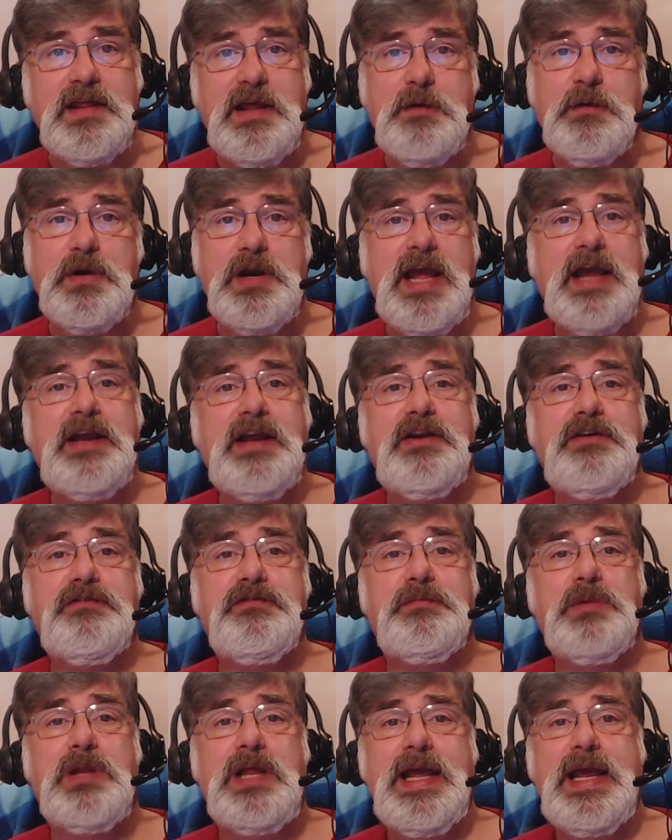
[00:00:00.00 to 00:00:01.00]
They were
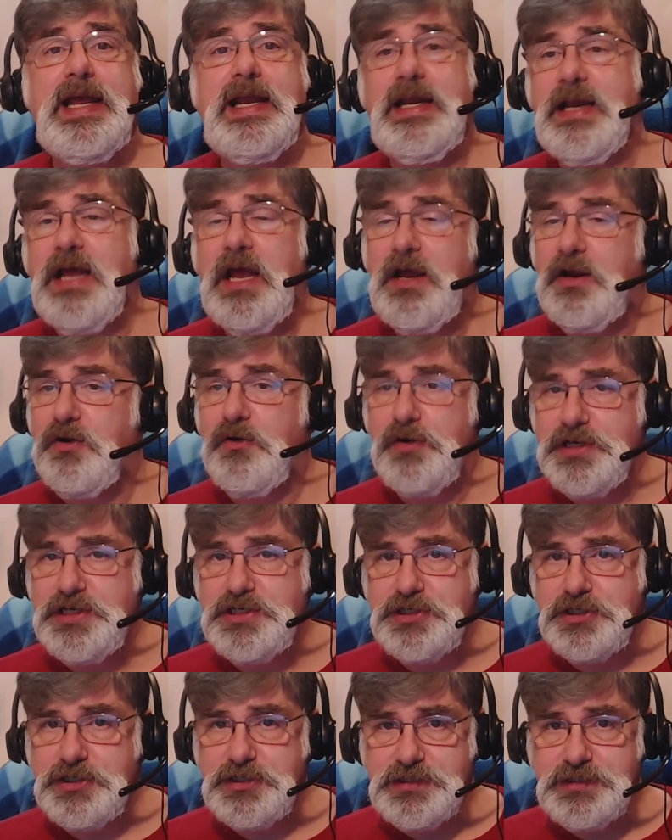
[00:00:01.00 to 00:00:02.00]
negative plane
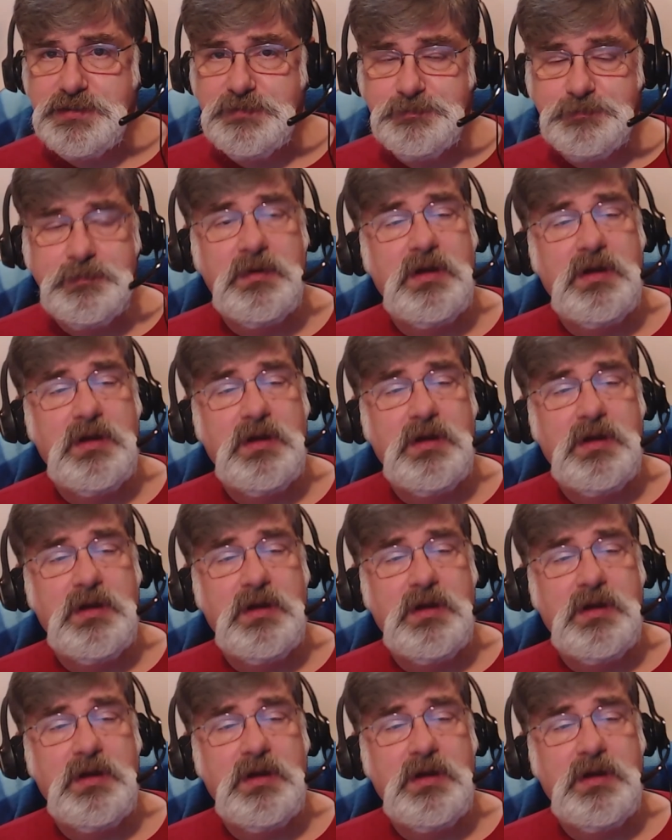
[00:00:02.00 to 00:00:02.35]
creatures.